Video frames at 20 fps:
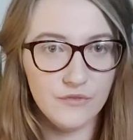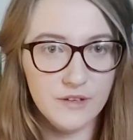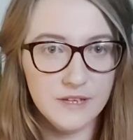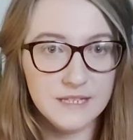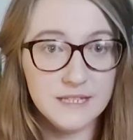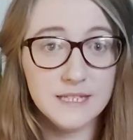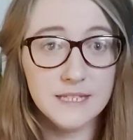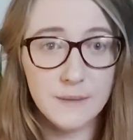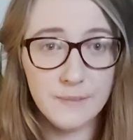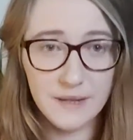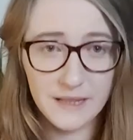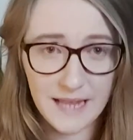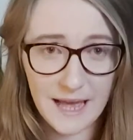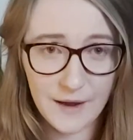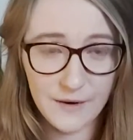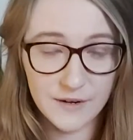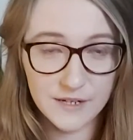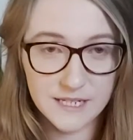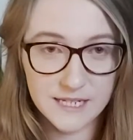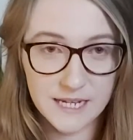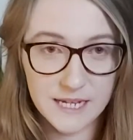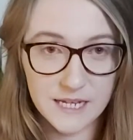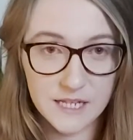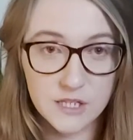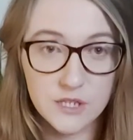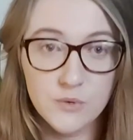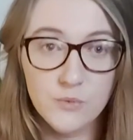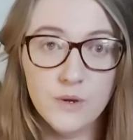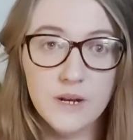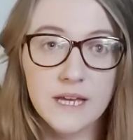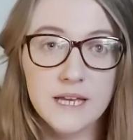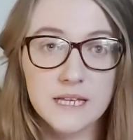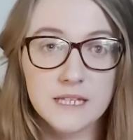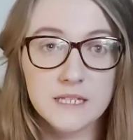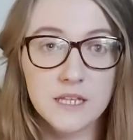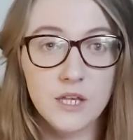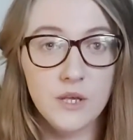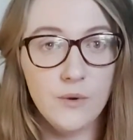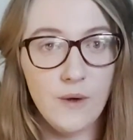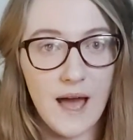similarity to what it is
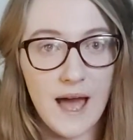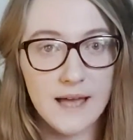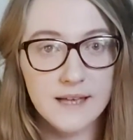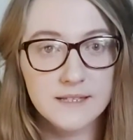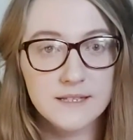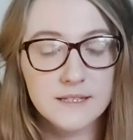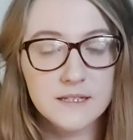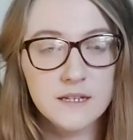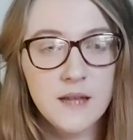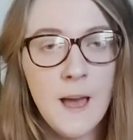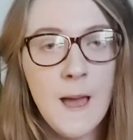that you asked,